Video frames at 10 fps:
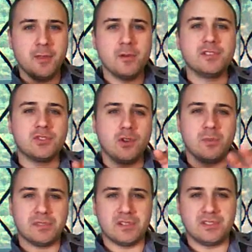Those
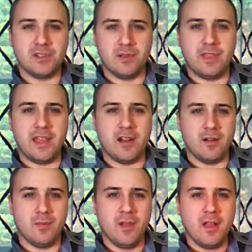tropes are still
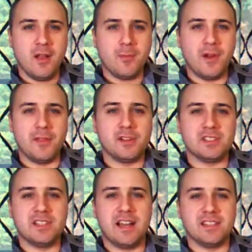there, but they're
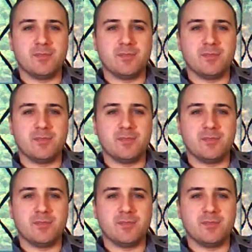just not